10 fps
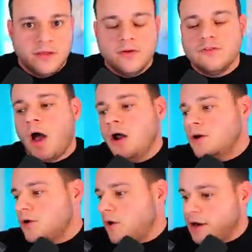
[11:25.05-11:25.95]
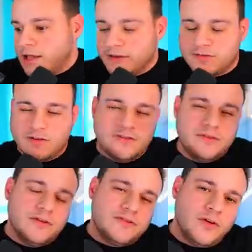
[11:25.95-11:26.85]
There's underground hits. There's
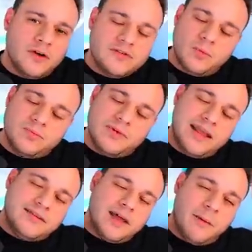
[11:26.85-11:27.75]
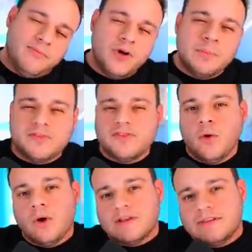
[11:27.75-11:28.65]
there's songs that hit the top 40 but
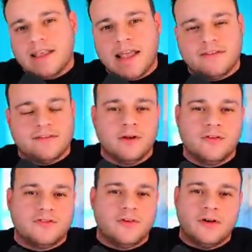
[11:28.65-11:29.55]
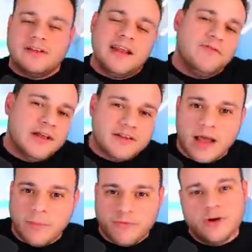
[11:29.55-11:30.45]
still work the dance. You know, there's songs that never hit the
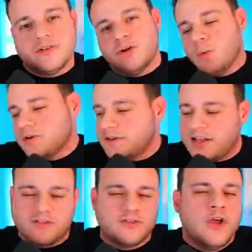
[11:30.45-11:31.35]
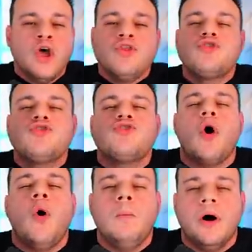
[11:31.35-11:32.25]
top 40 but still work the dance. There's, there's
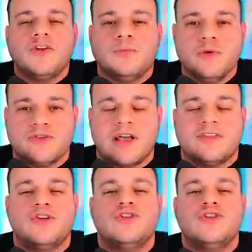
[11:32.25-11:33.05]
so much music out there.